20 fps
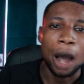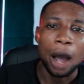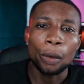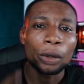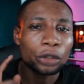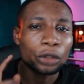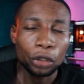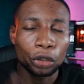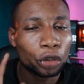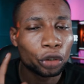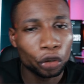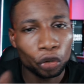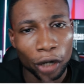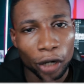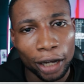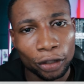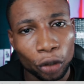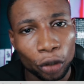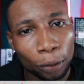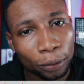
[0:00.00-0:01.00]
I want you to
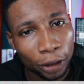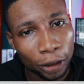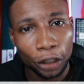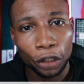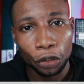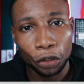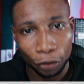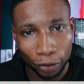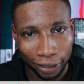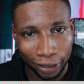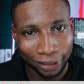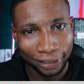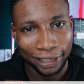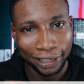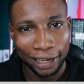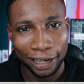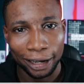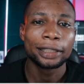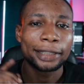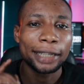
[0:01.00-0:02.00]
try something new this
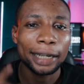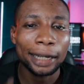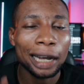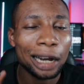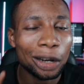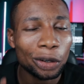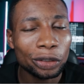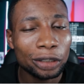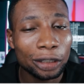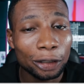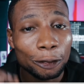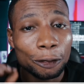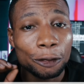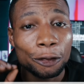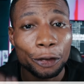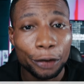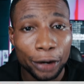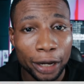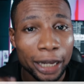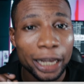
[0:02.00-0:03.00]
year. Check out
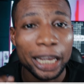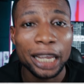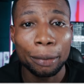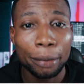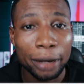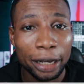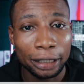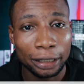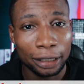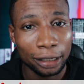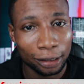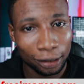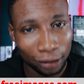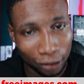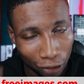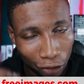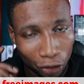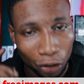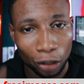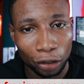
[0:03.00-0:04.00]

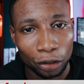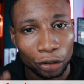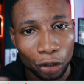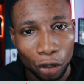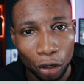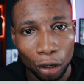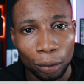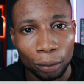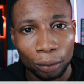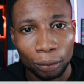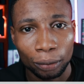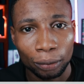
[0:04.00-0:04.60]
freeimages.com.